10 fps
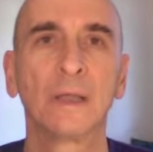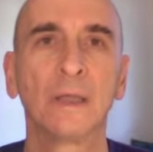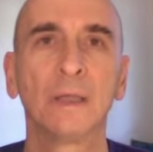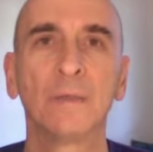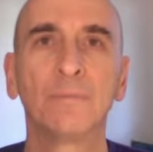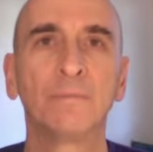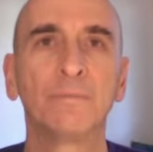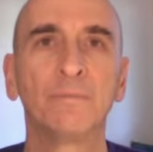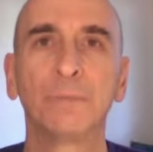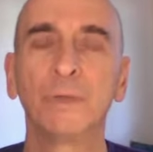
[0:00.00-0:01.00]
It
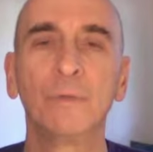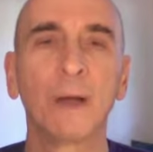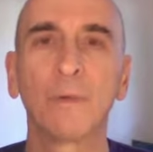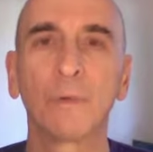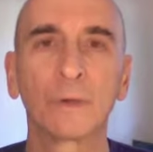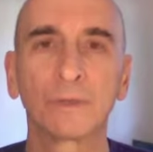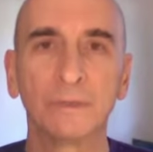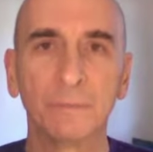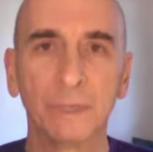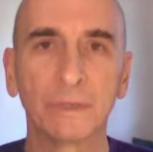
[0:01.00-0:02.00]
blew my world
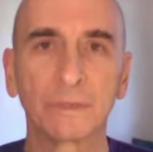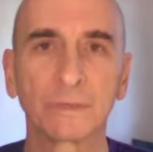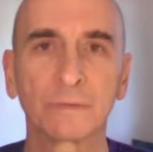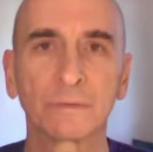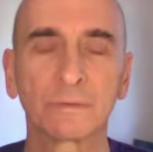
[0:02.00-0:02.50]
to bits.